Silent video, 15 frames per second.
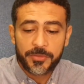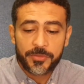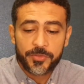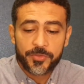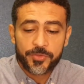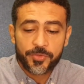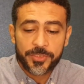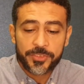
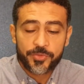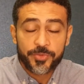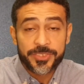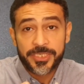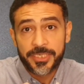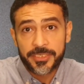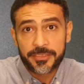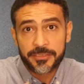to
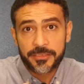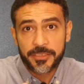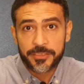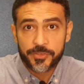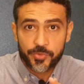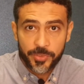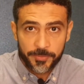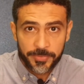understand, and
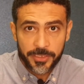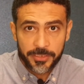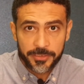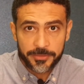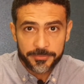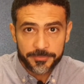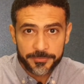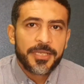to apply.
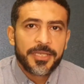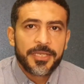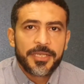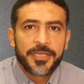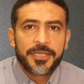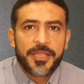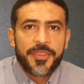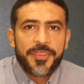
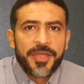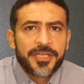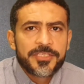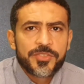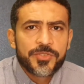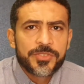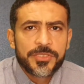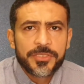That's